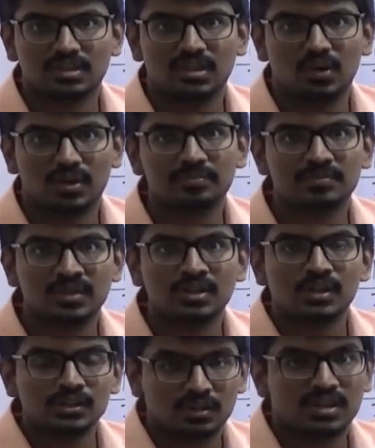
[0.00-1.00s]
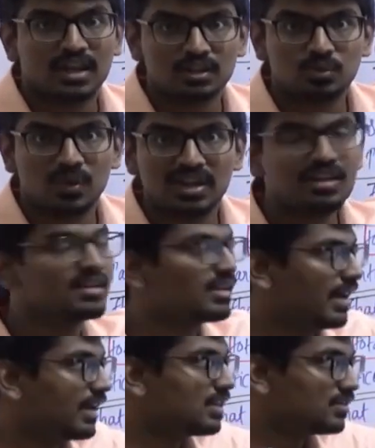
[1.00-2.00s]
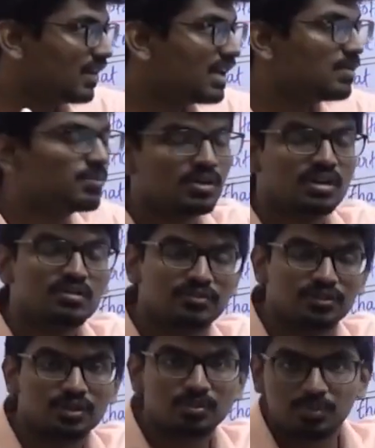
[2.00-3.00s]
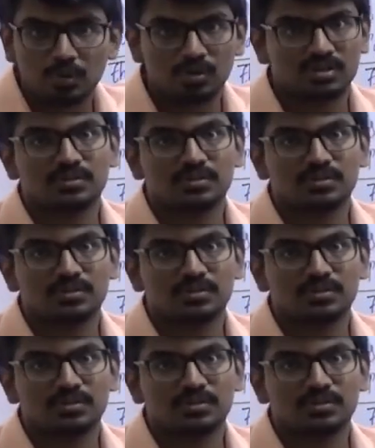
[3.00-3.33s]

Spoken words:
Okay, so that is why it is very important for both,